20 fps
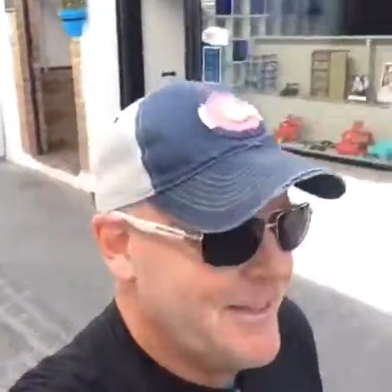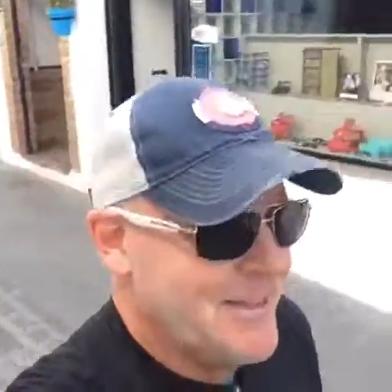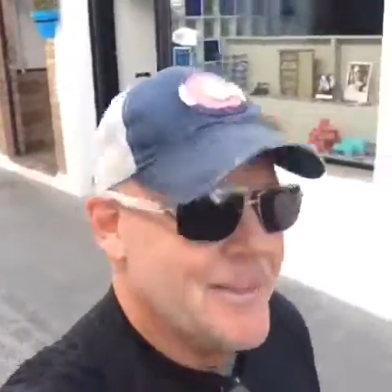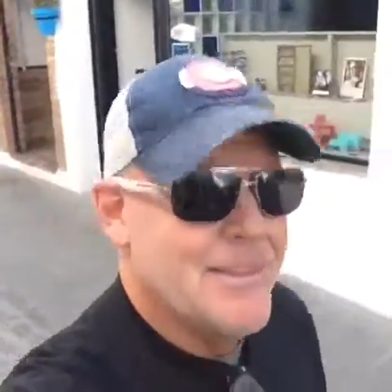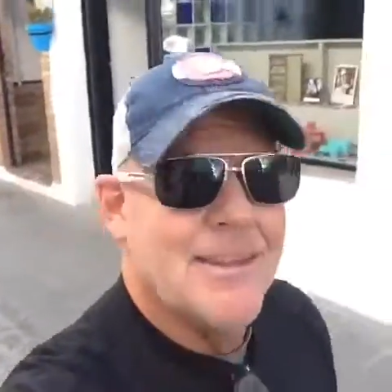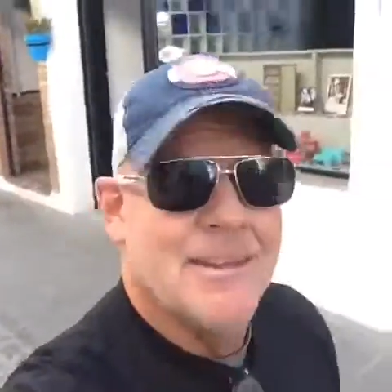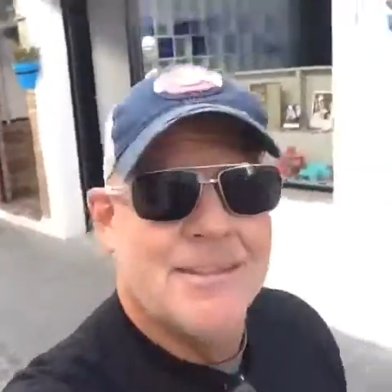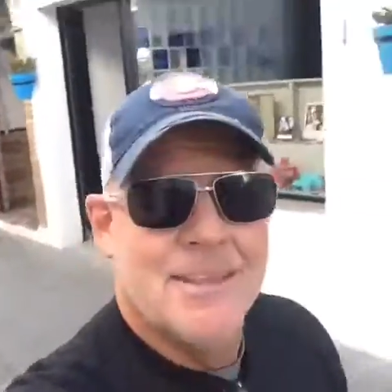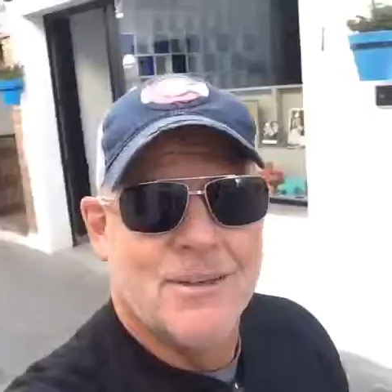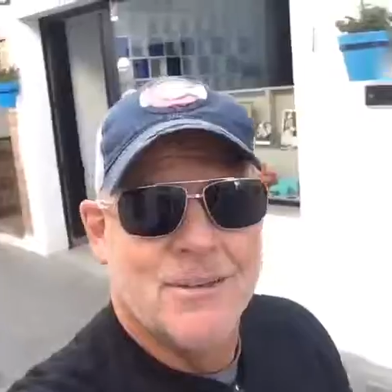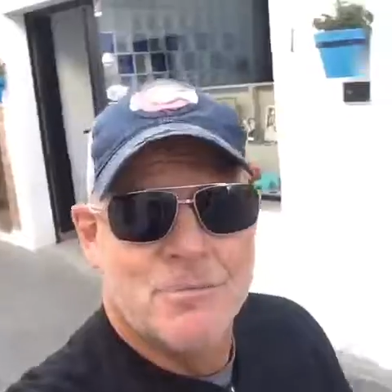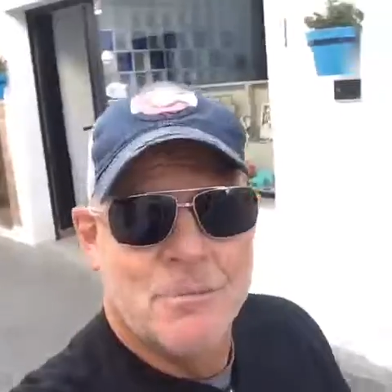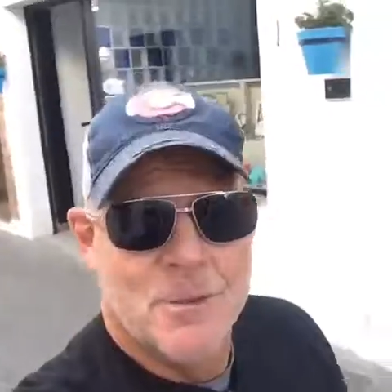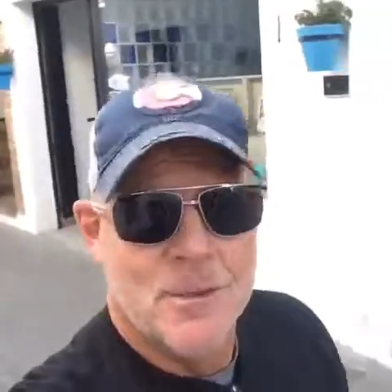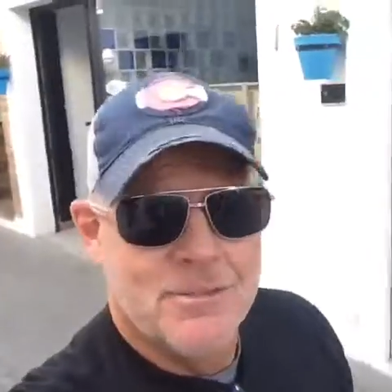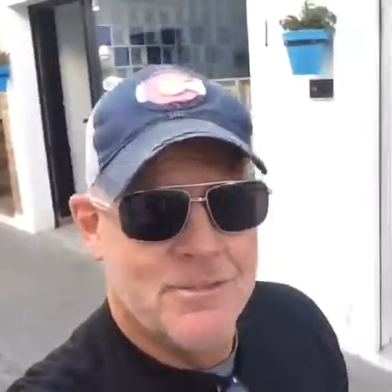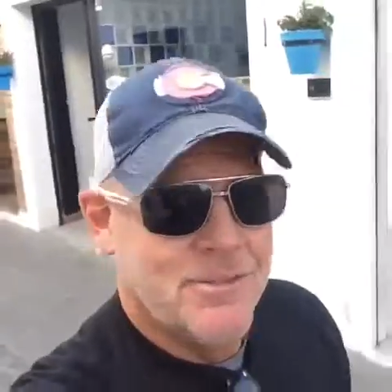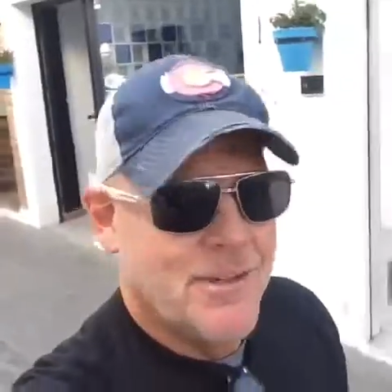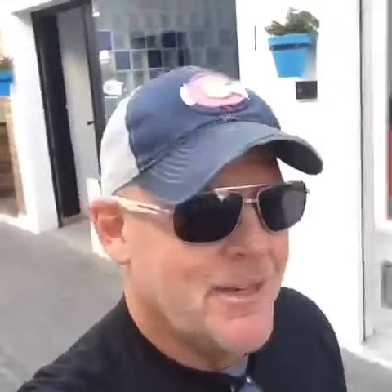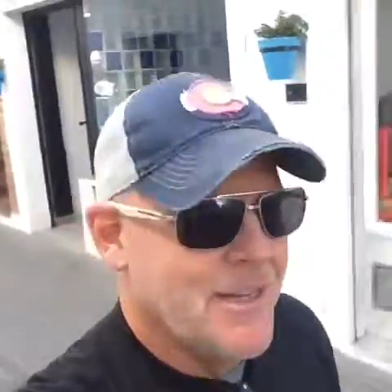I thought that was
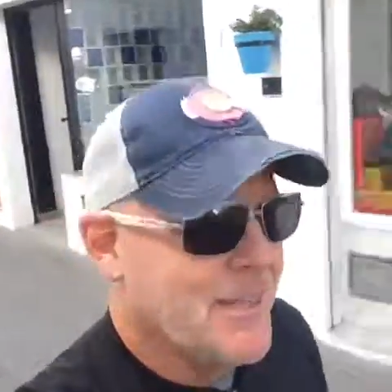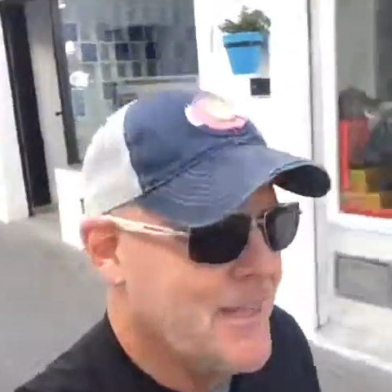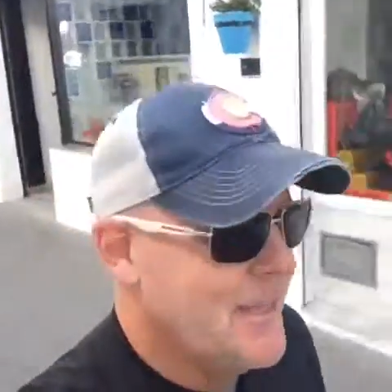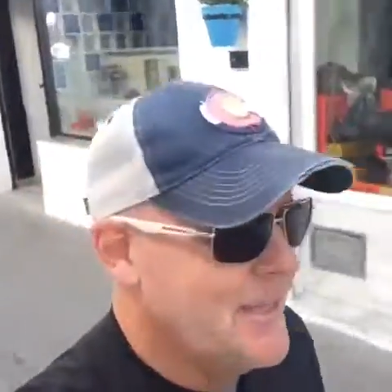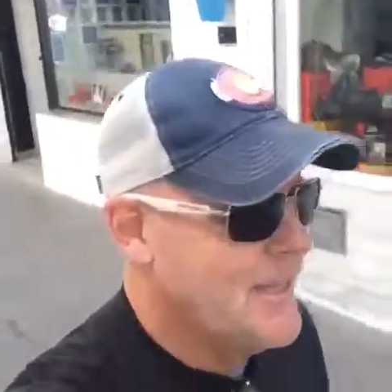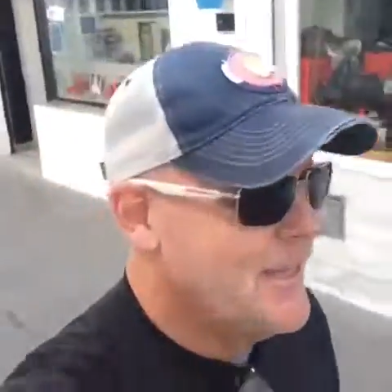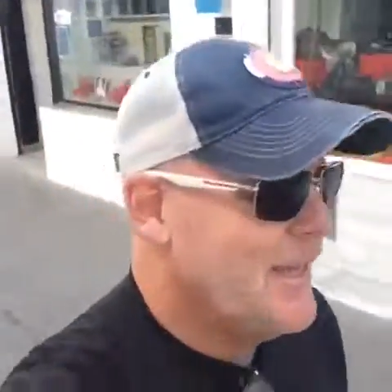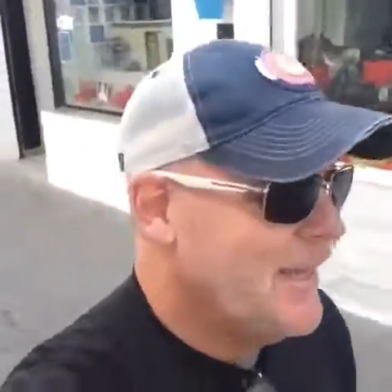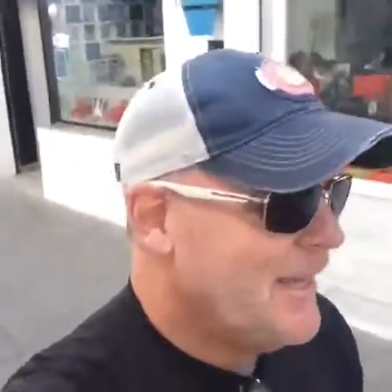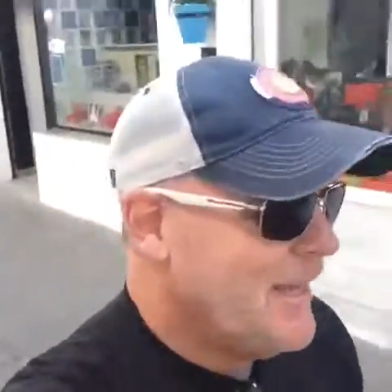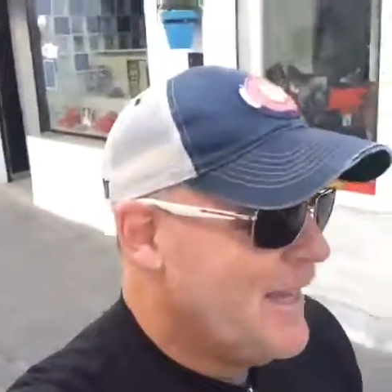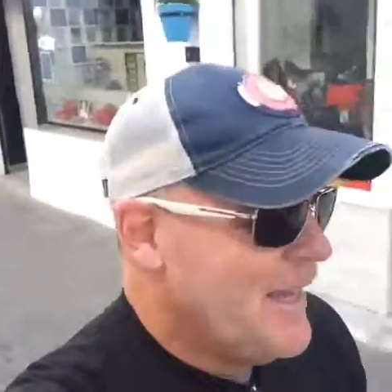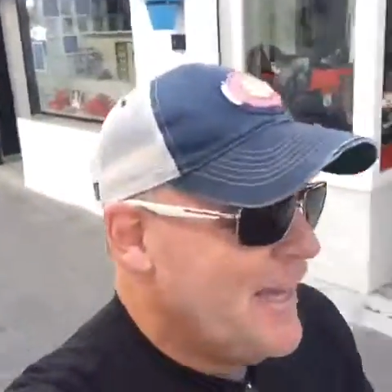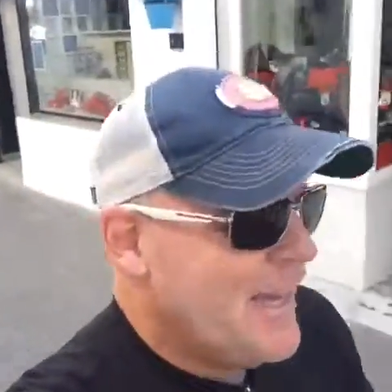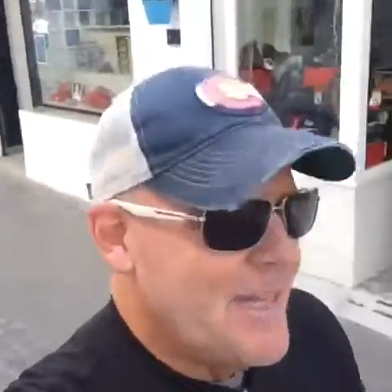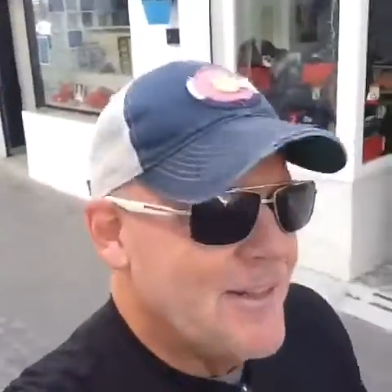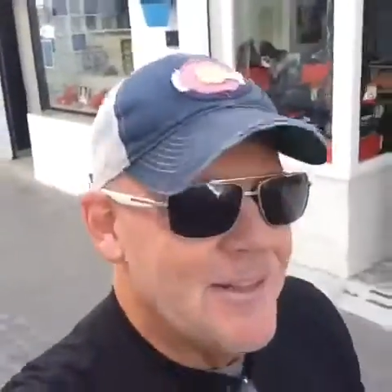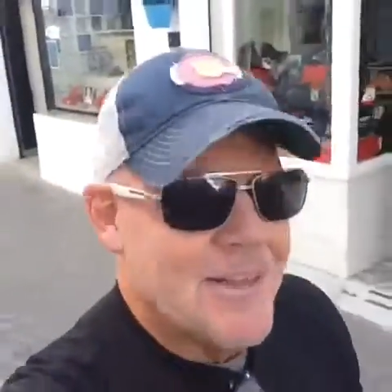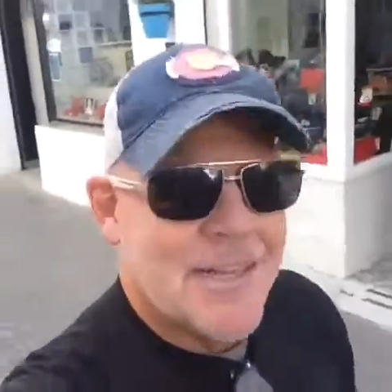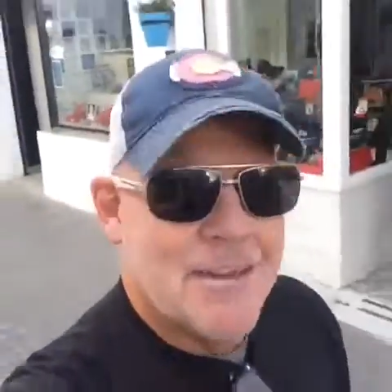pretty funny.
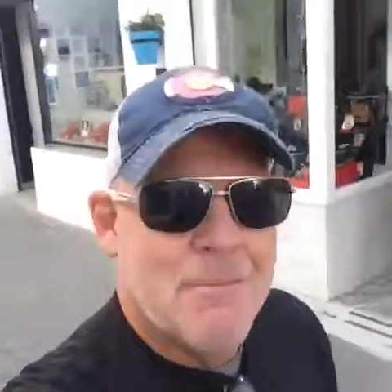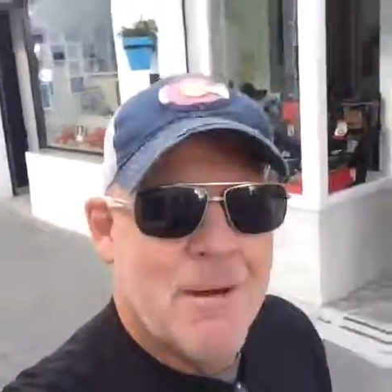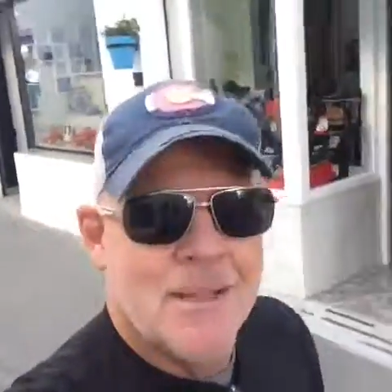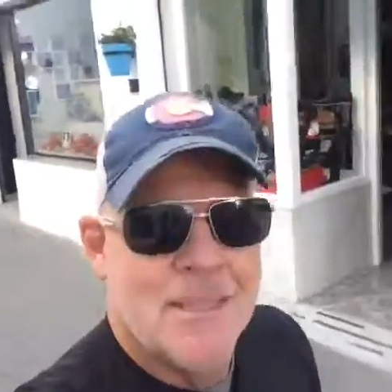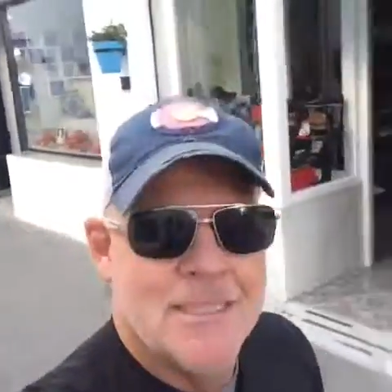Hey, look, I'm